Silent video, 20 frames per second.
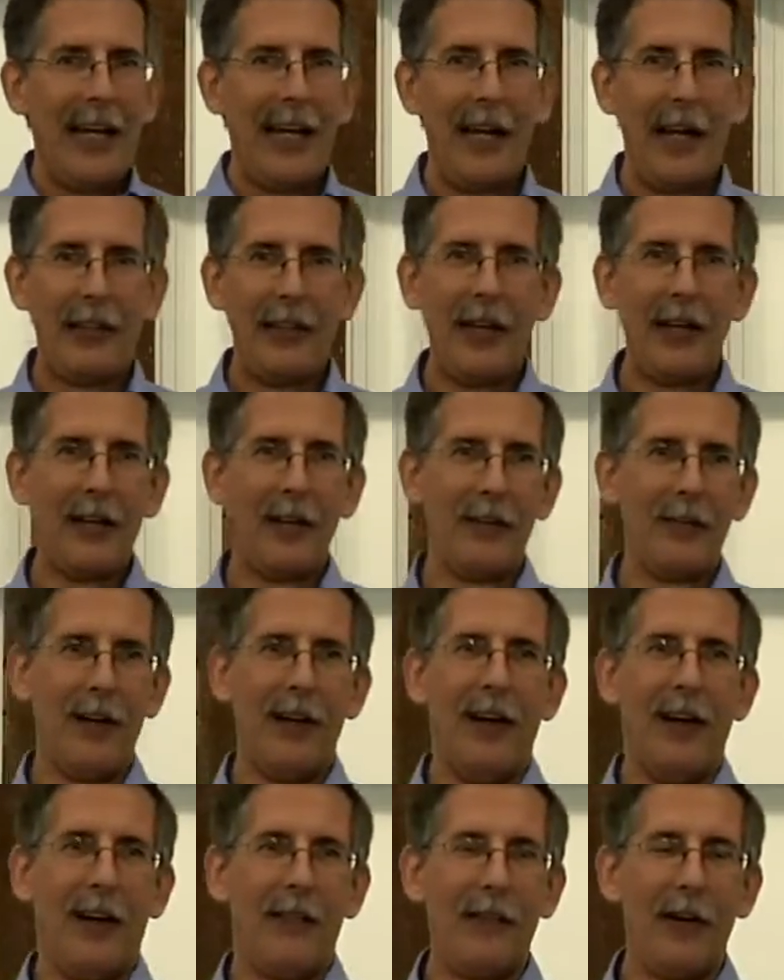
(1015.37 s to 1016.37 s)
And I think of
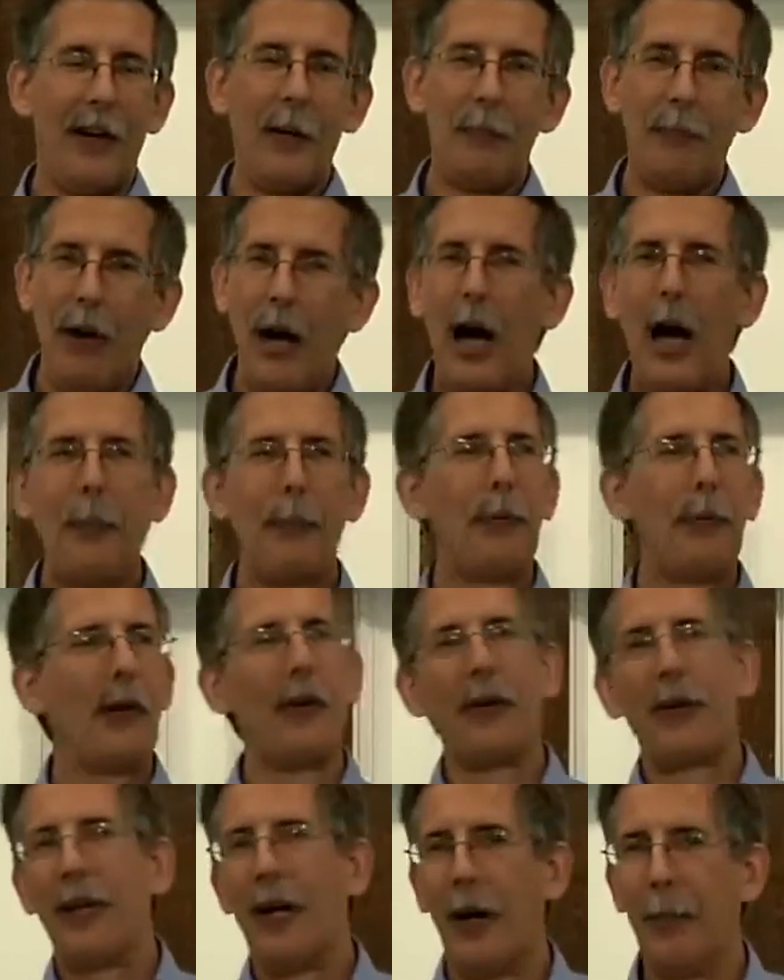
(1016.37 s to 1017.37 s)
a, a very
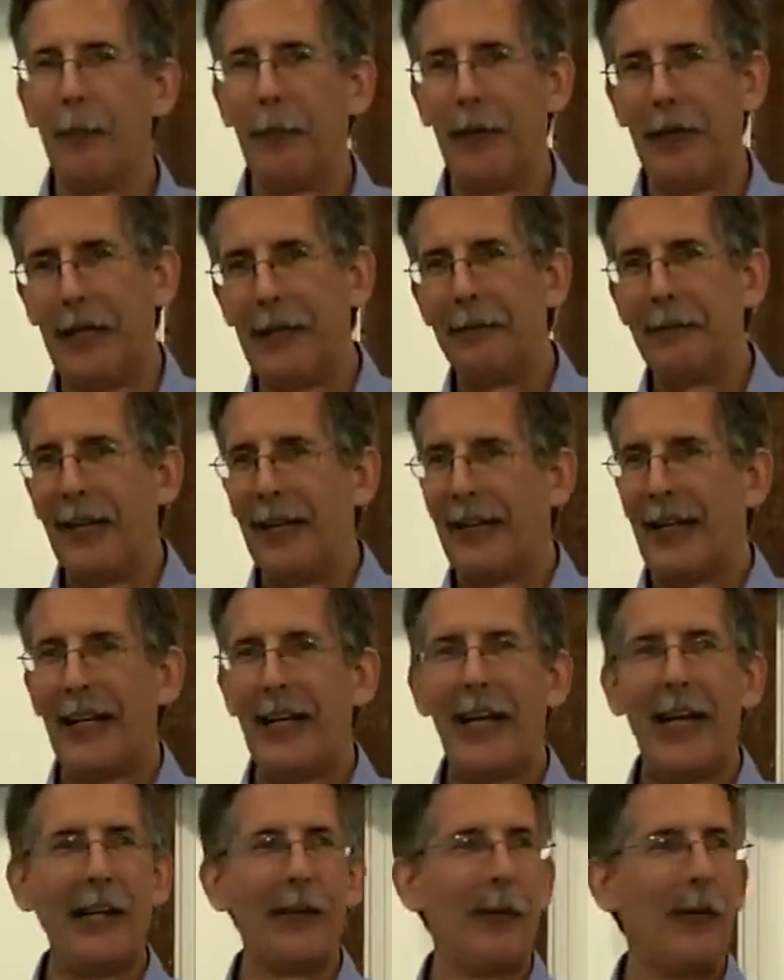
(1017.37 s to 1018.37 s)
popular company
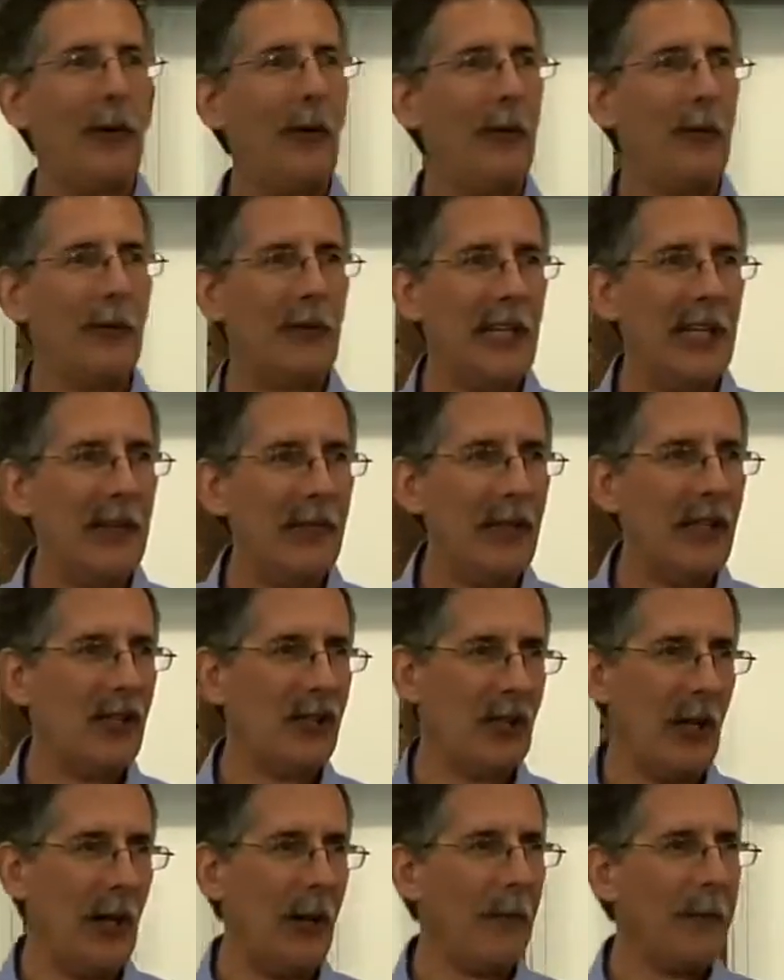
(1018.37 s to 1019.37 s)
that had their own
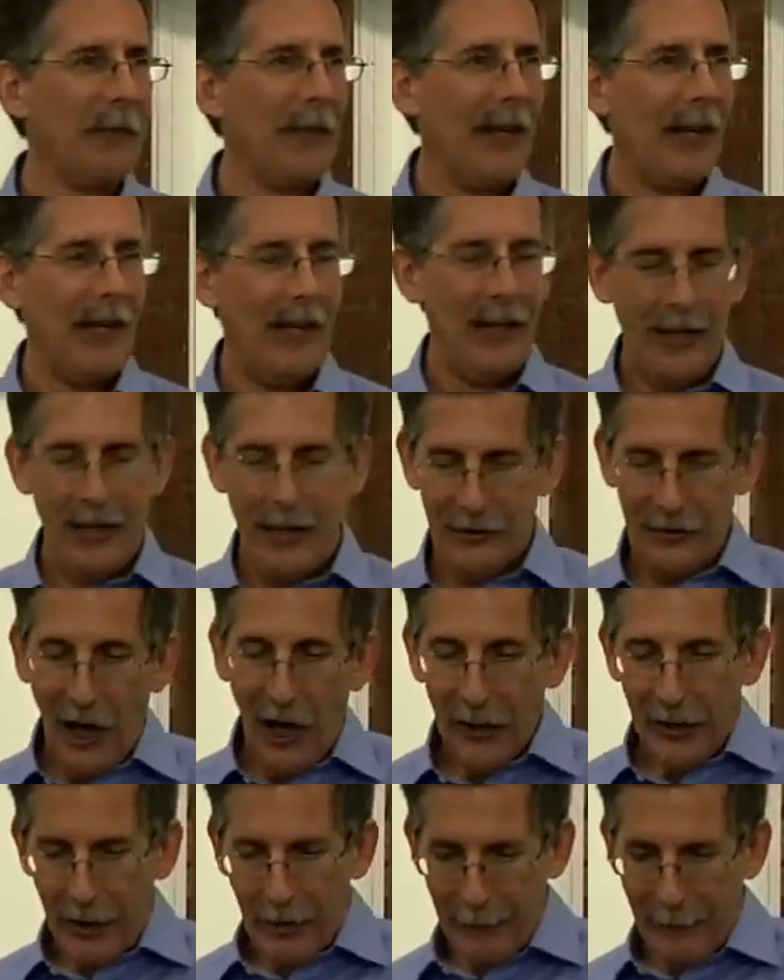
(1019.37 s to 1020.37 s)
TV show, uh,
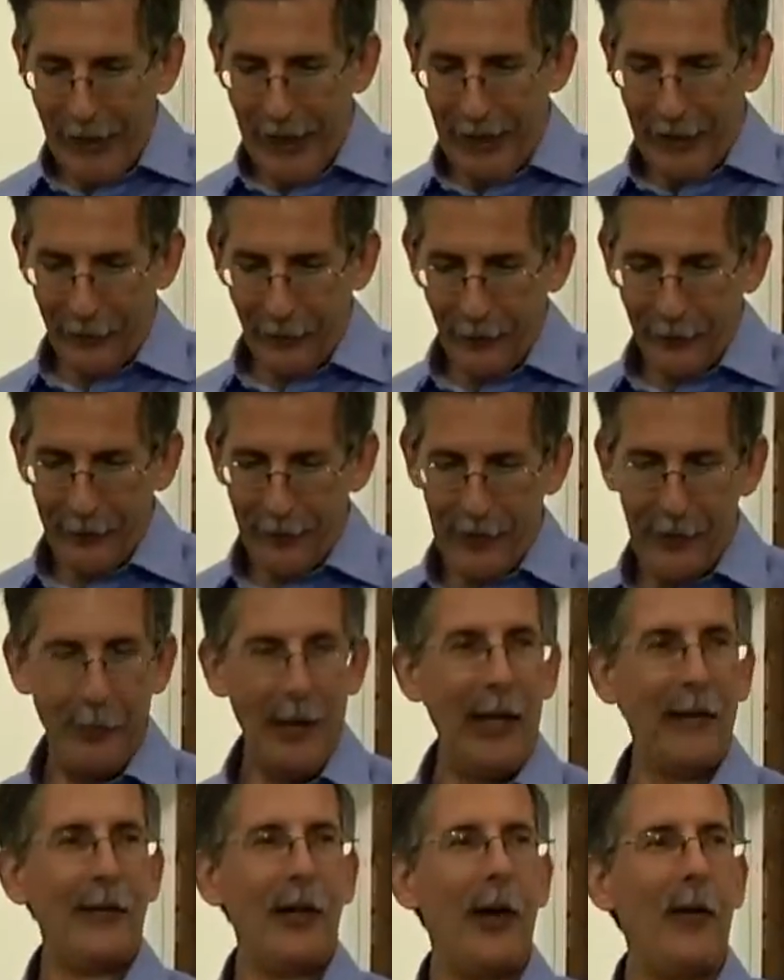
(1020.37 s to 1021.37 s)
Duck Commander. You
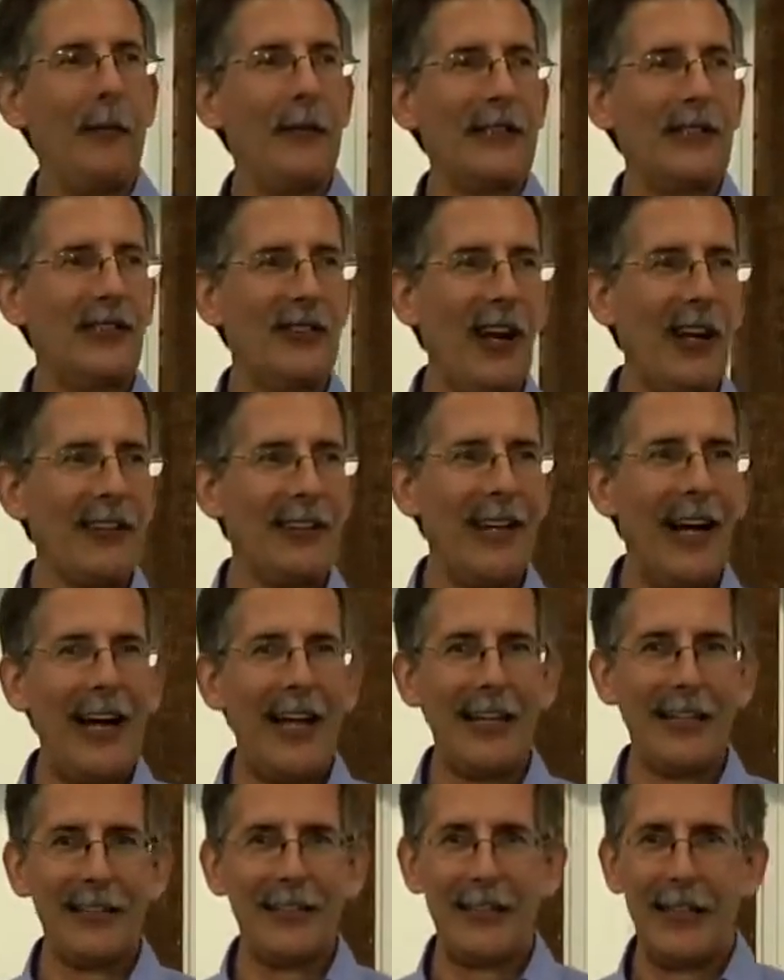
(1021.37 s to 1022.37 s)
may have known them as Duck
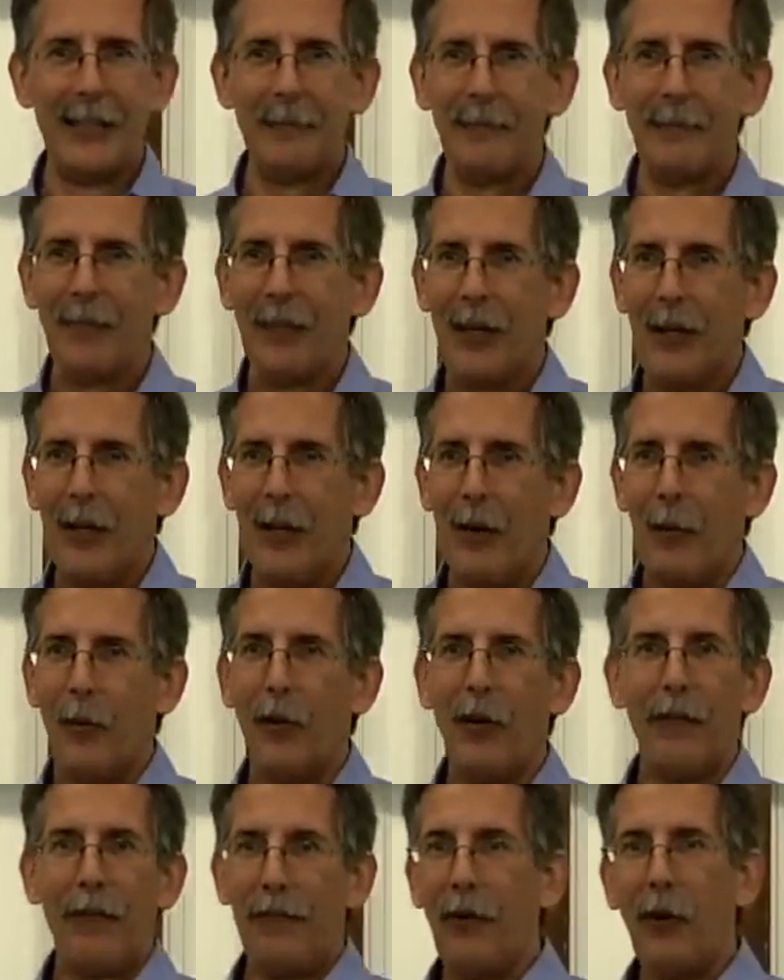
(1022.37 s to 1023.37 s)
Dynasty.
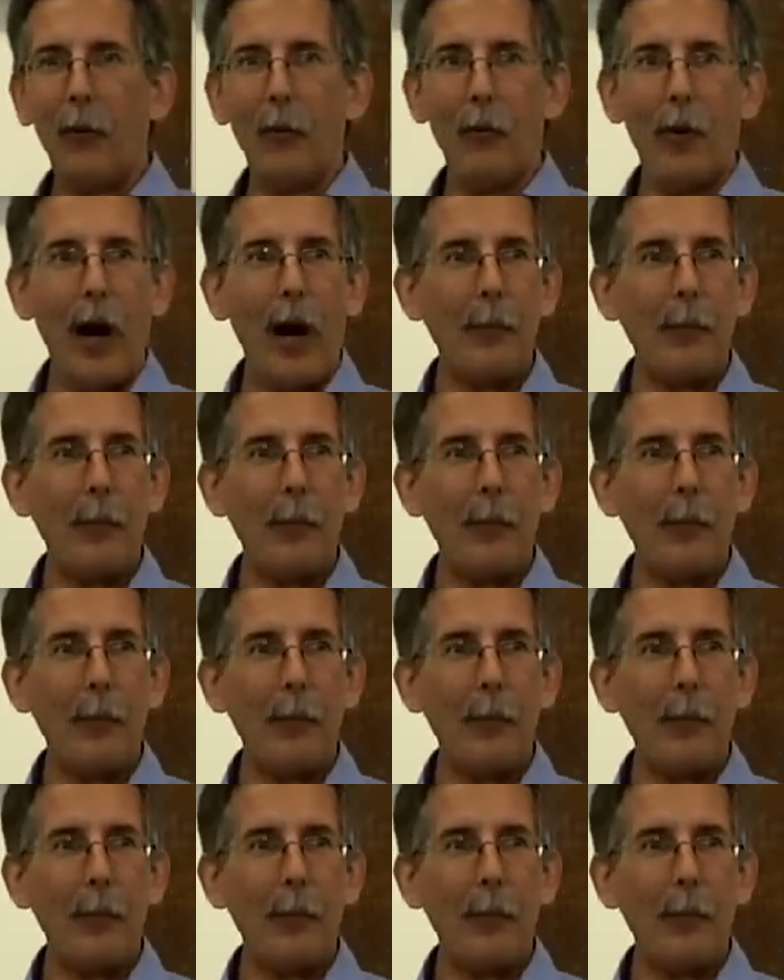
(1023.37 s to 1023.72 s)
Well, Phil